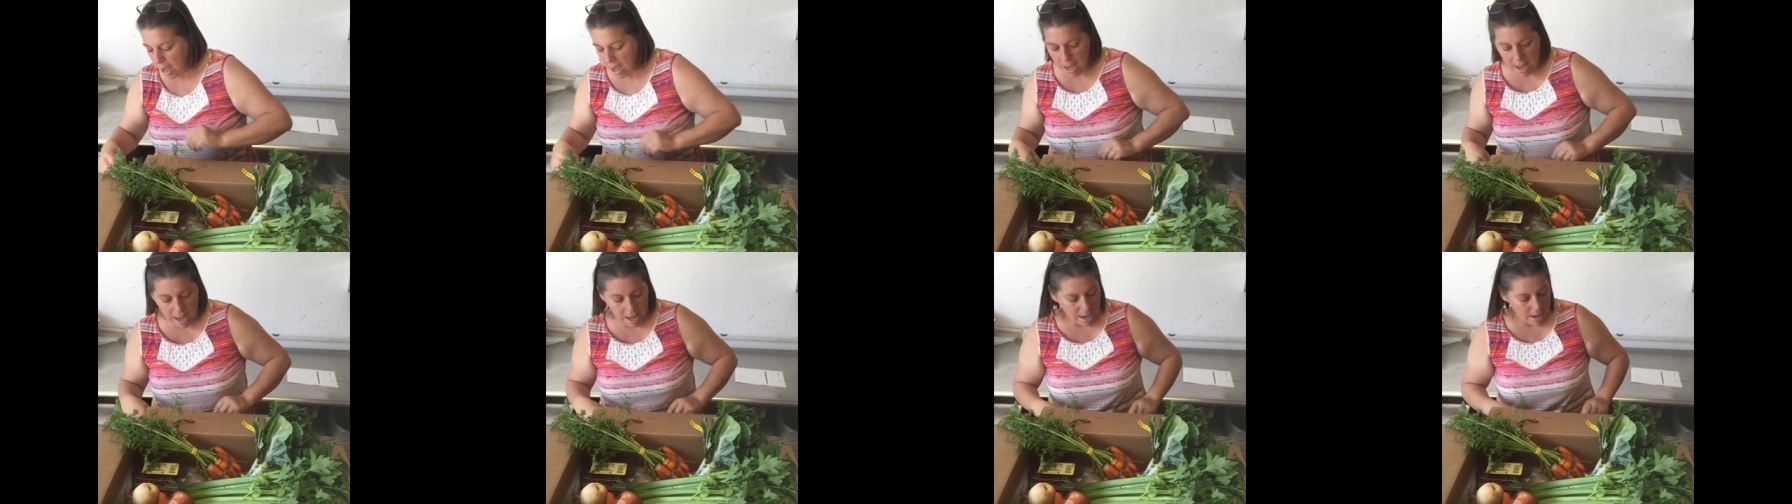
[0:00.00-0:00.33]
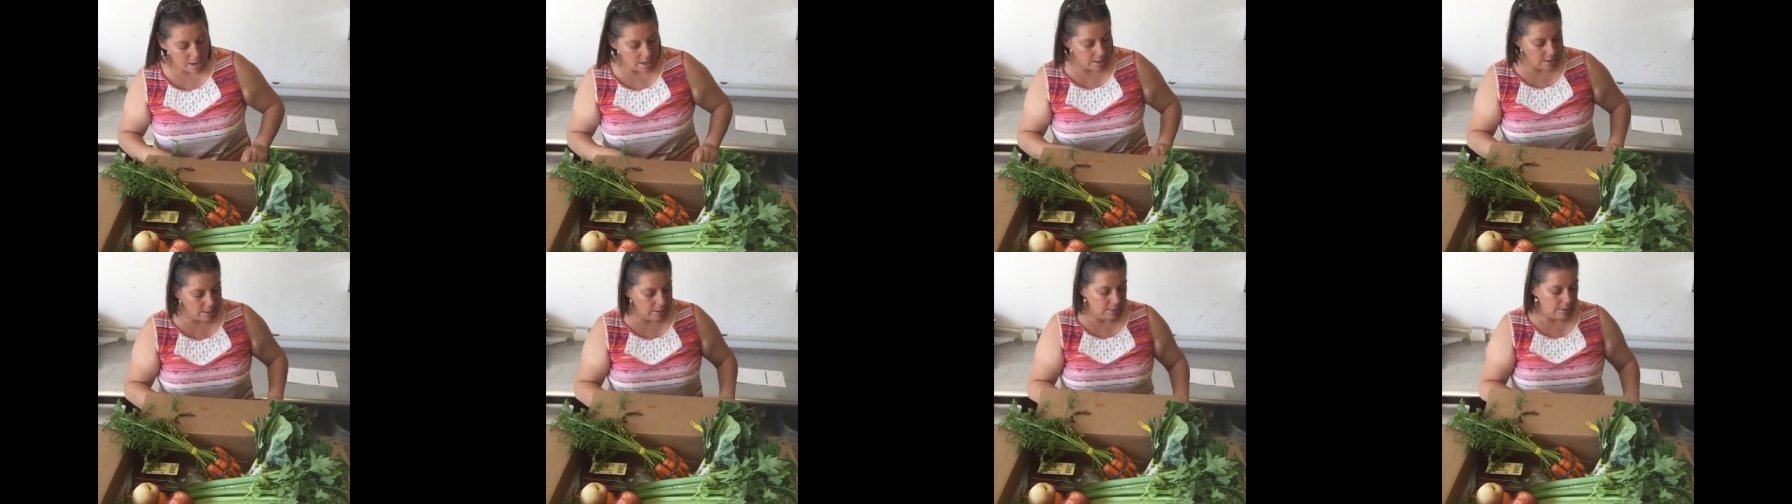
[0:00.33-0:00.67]

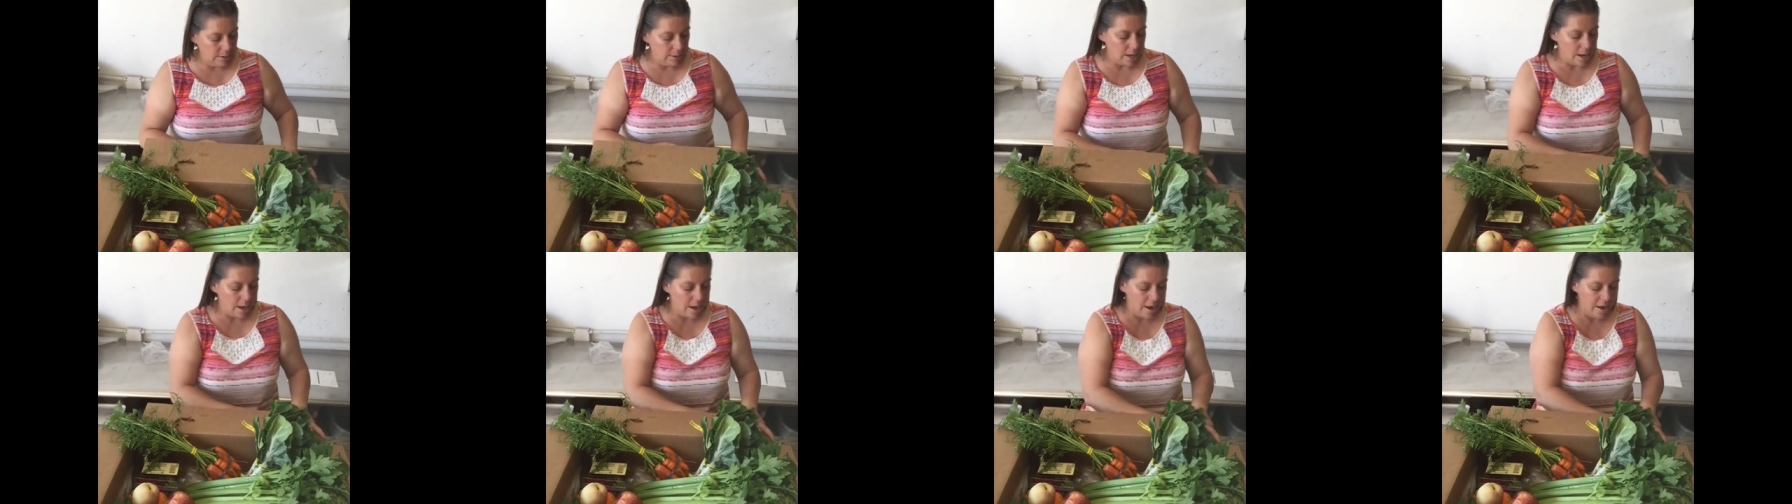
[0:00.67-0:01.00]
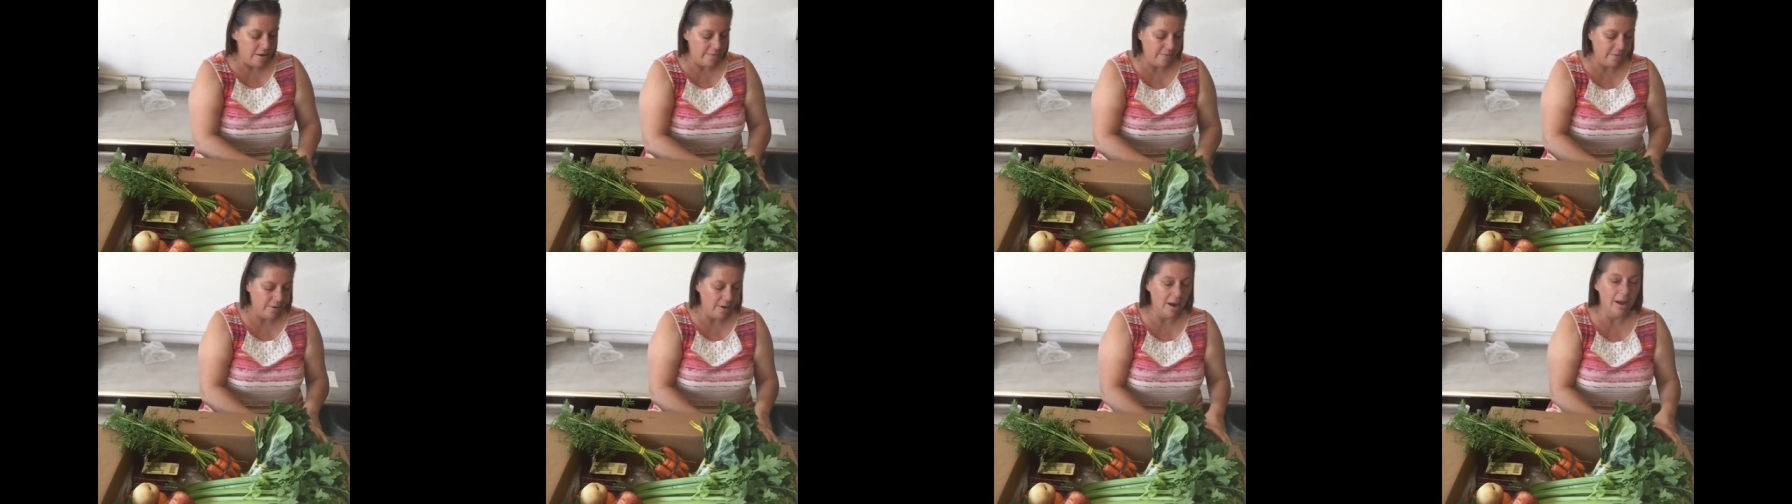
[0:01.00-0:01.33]
and
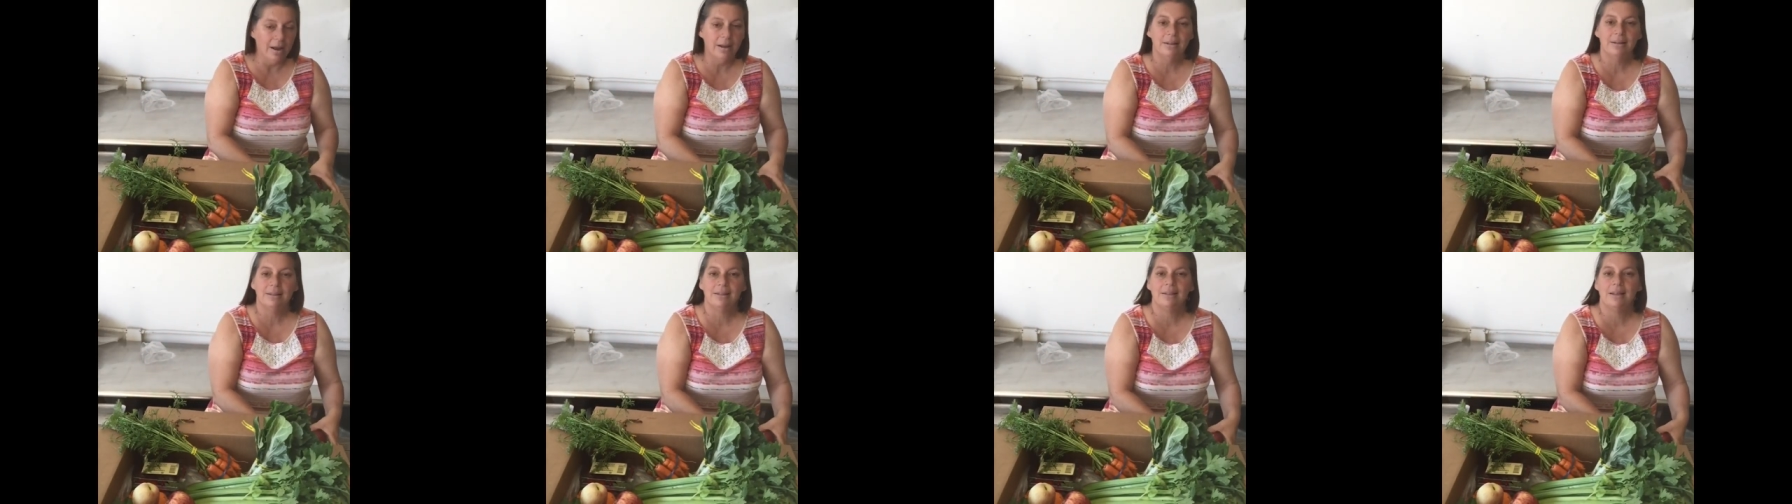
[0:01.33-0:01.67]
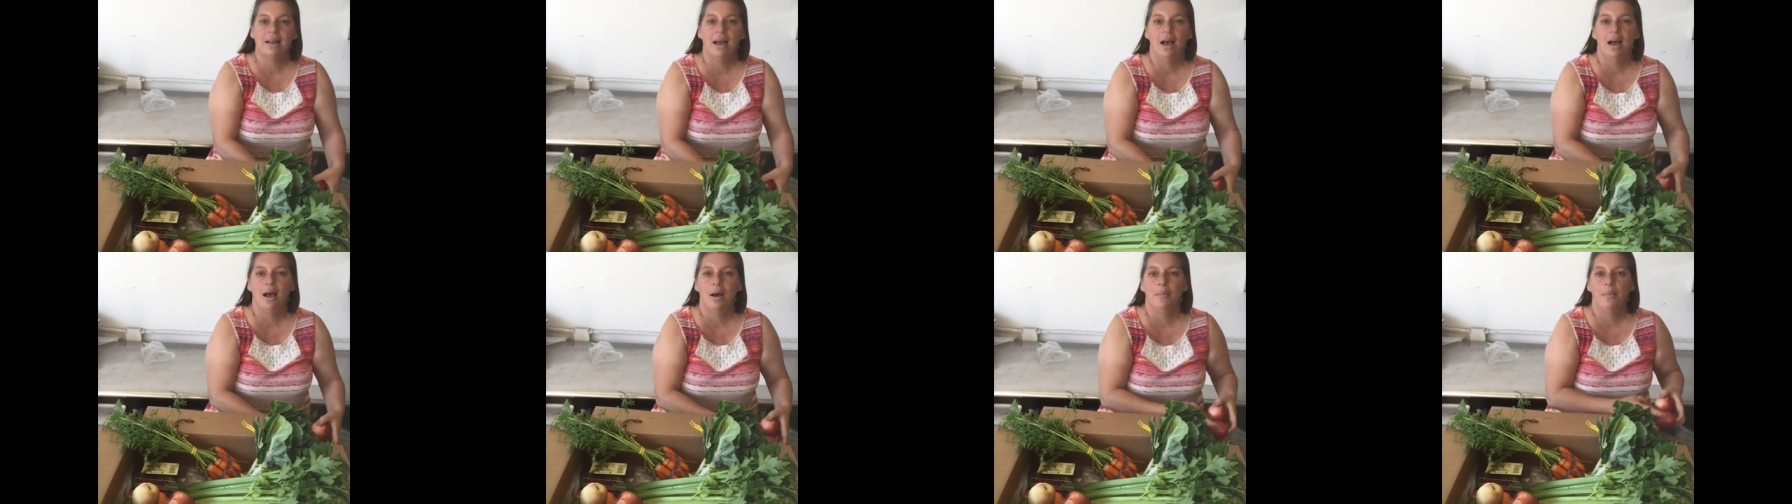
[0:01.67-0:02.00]
I've got
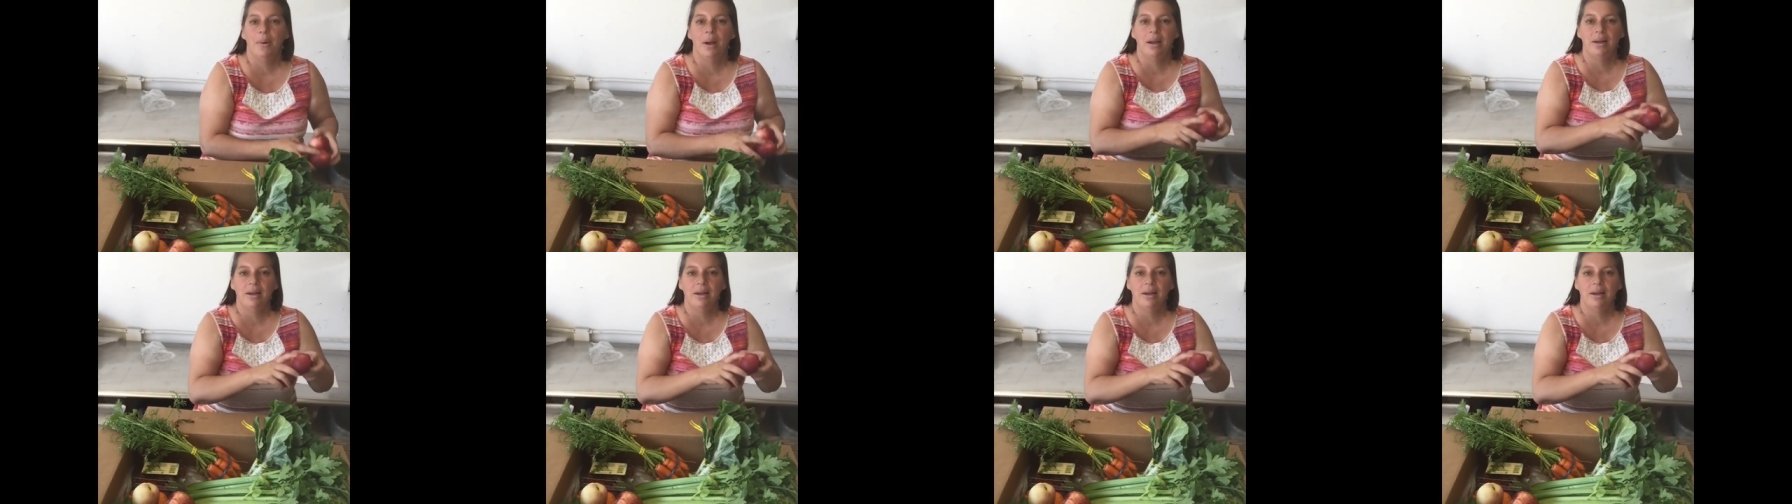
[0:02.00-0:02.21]
some